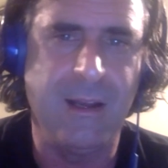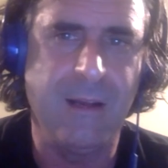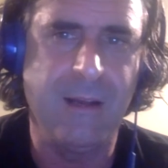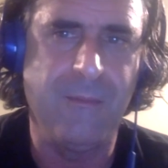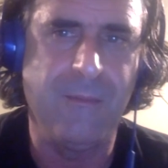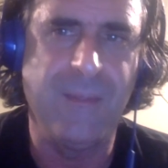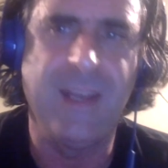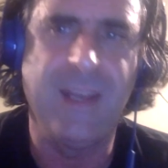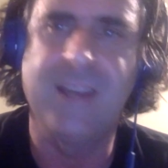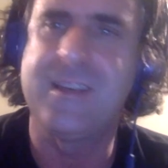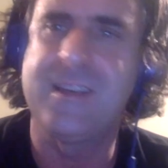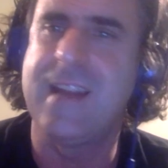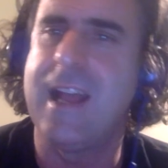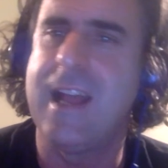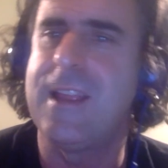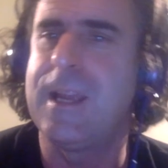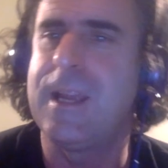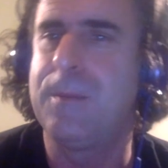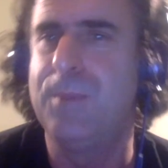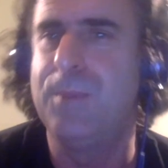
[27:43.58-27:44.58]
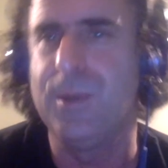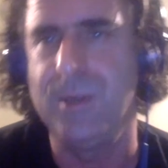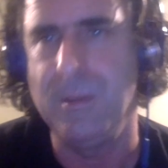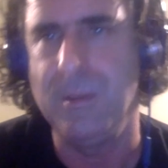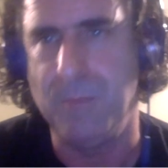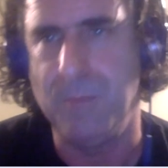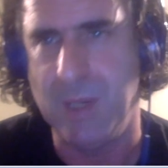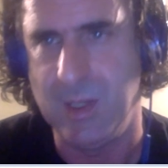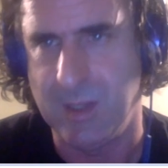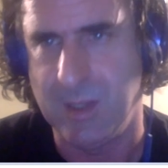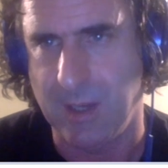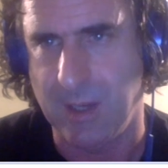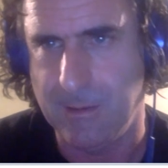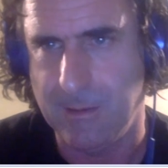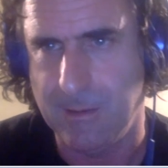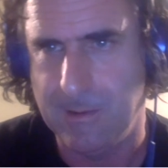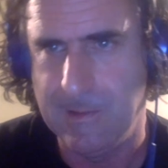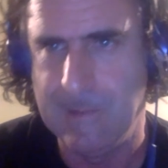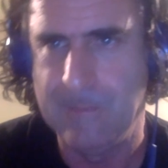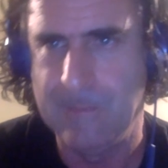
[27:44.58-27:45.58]
That it's not like building a pizza.
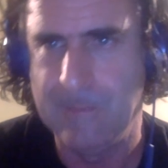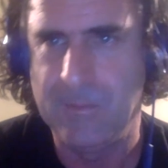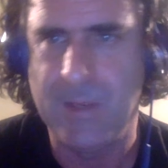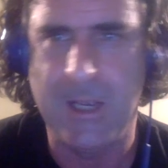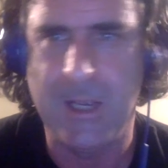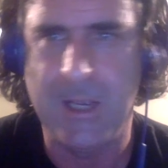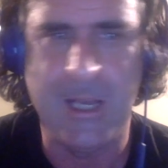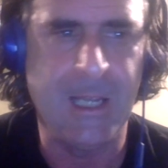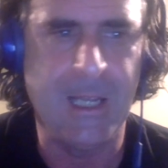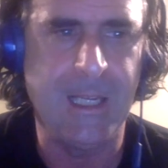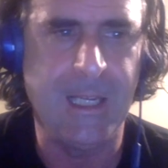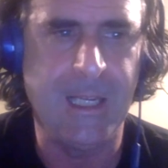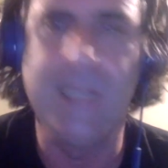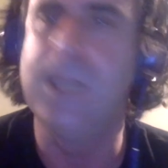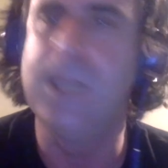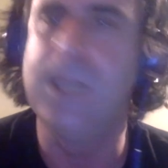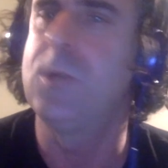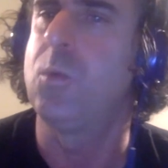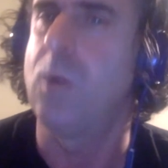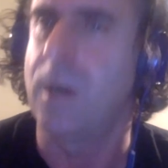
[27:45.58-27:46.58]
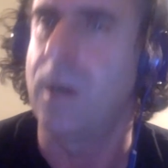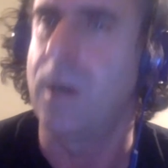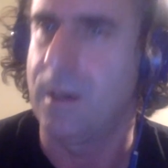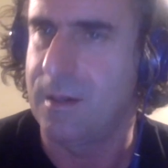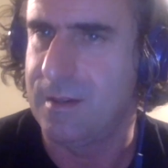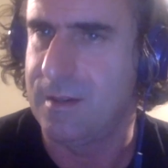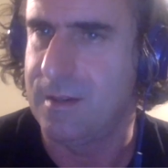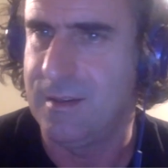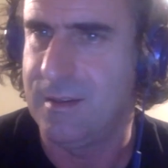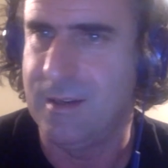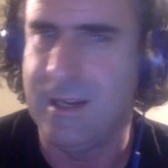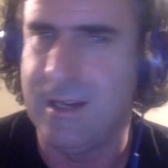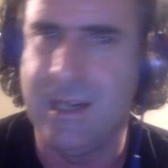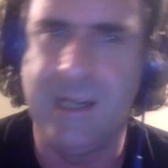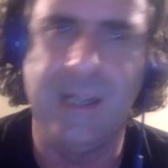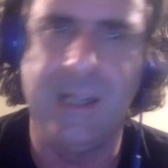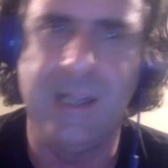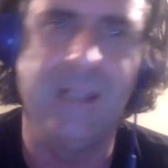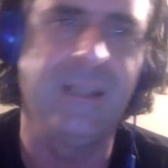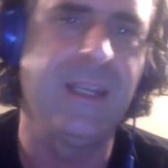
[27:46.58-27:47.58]
It is work,
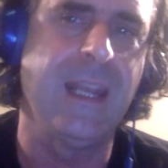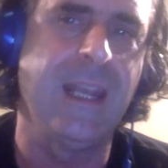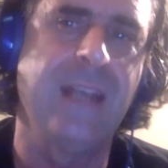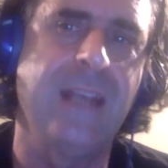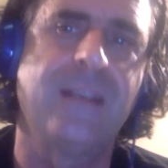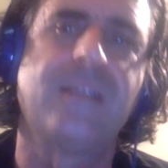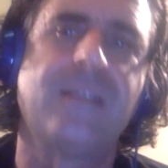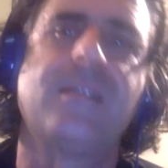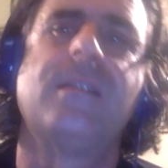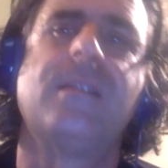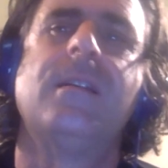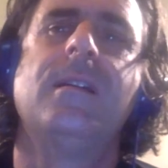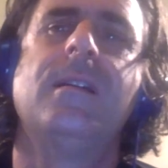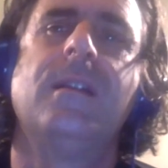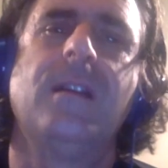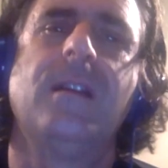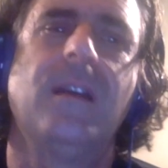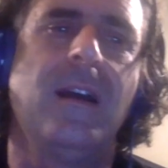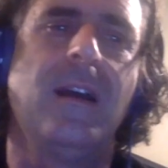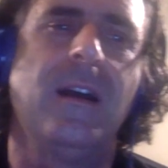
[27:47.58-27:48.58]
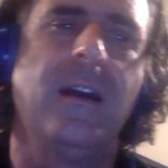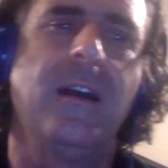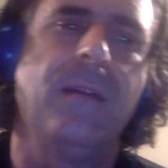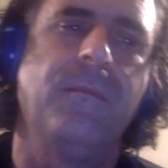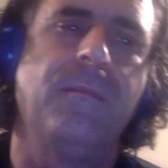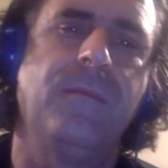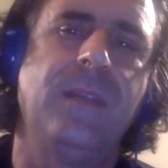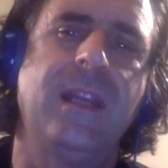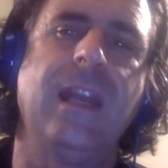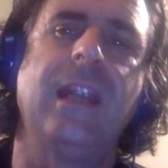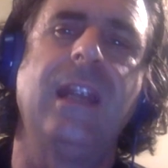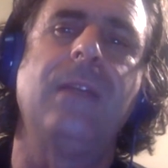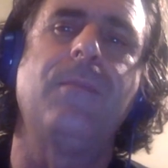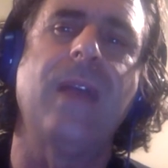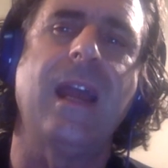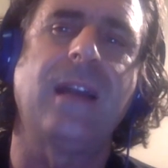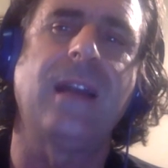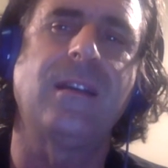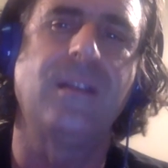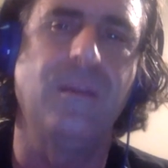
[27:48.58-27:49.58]
and it takes getting
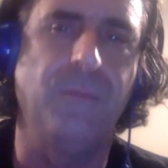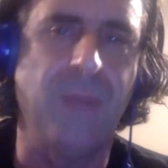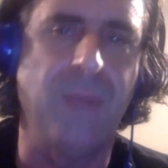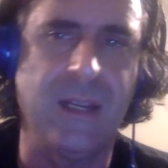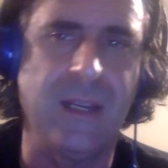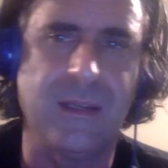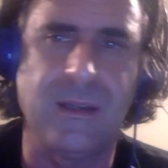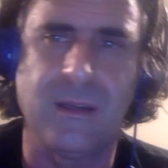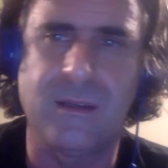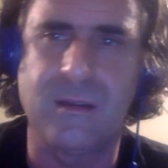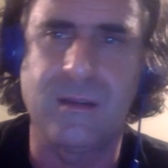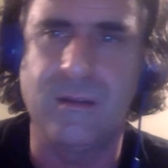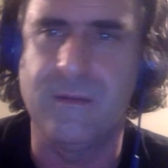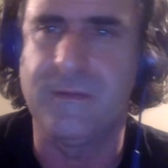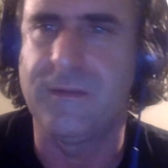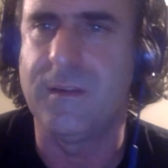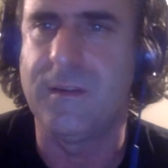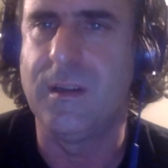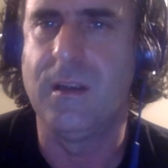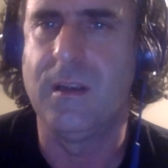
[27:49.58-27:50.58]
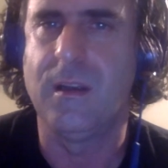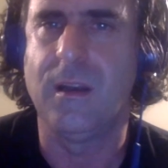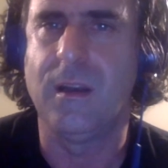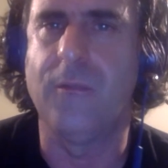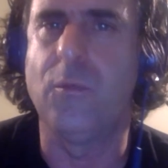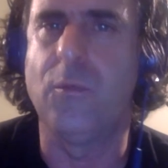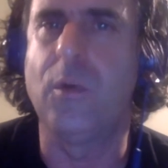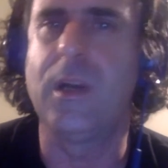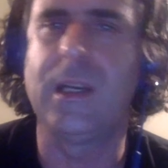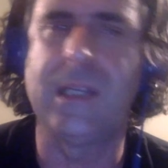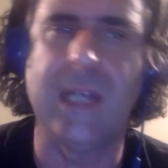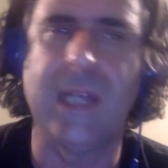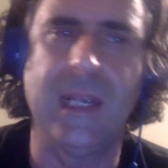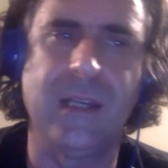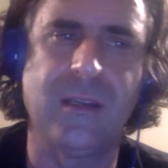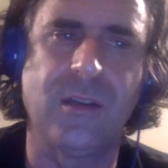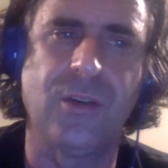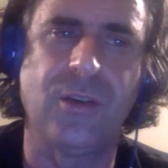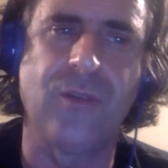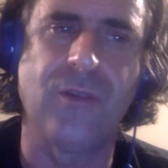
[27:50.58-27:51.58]
back to the basics of what it
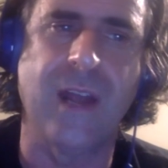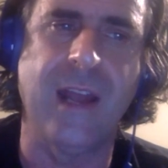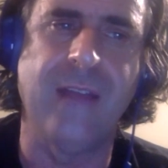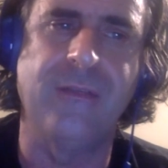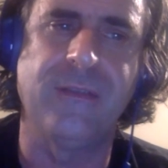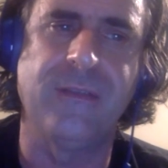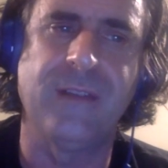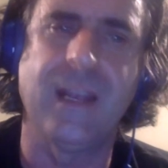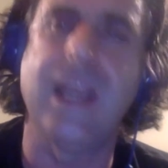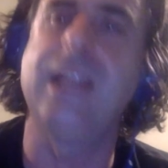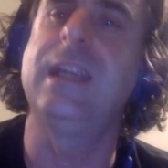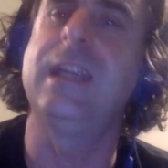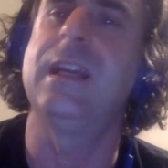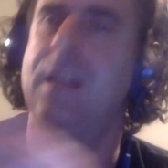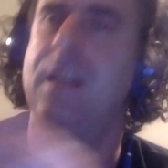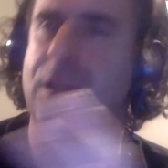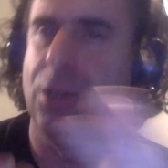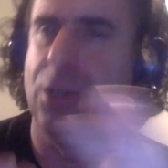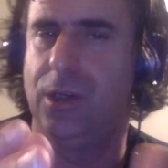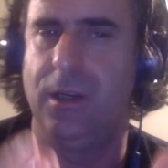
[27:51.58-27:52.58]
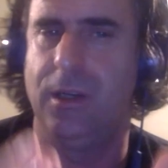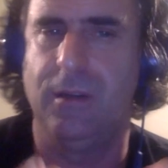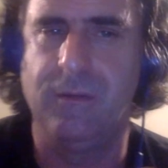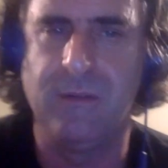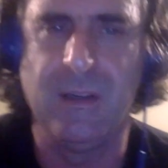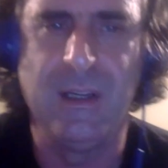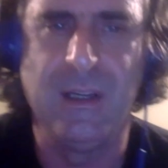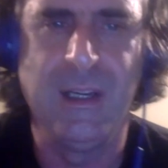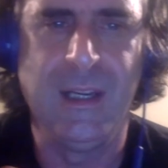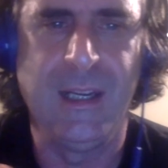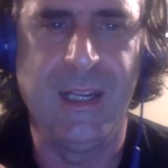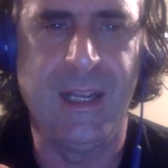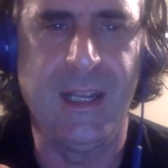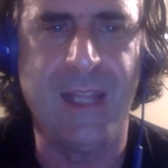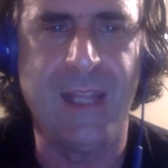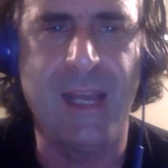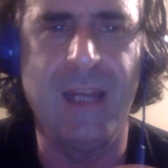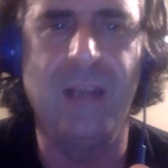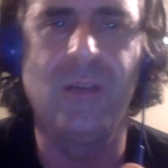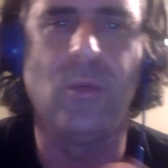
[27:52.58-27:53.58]
takes to drive any initiative, and
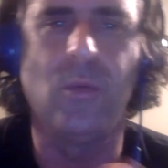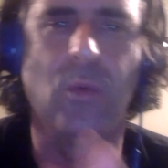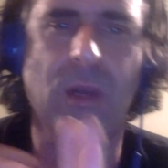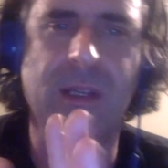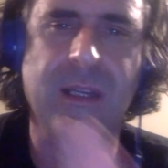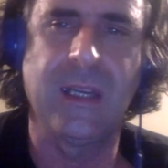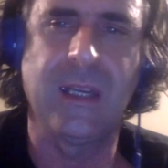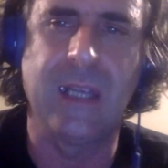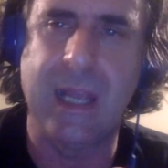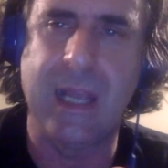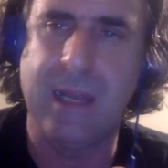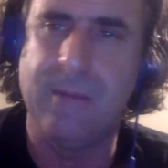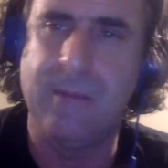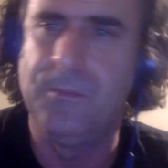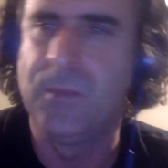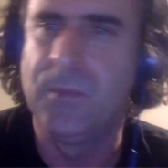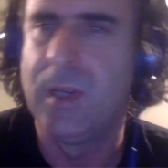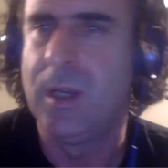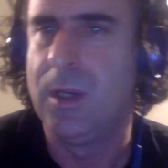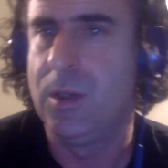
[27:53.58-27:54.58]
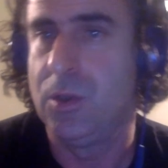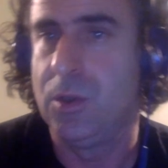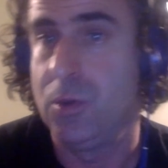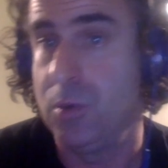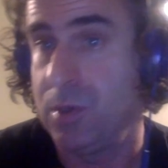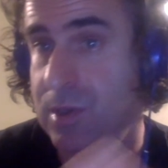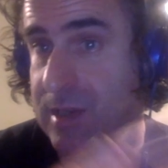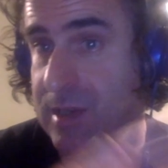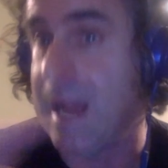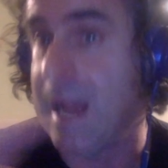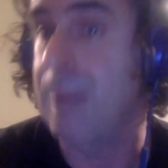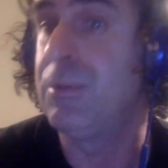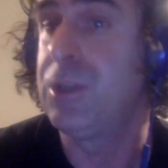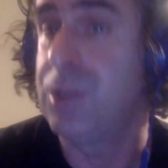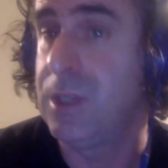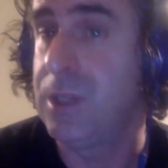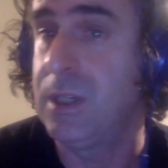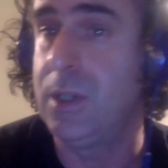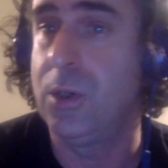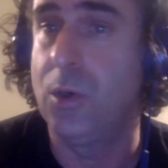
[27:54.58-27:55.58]
that is, once again, to
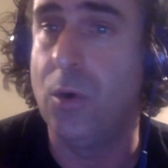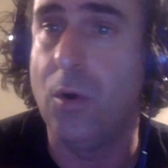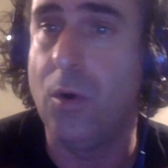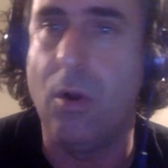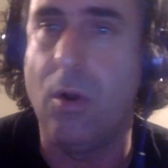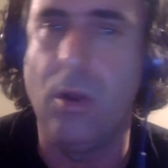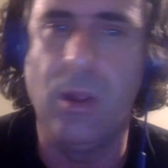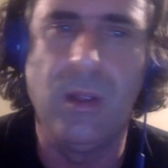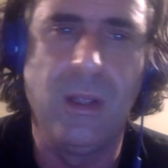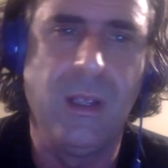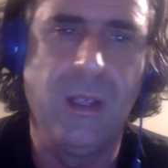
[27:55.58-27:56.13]
establishing a goal,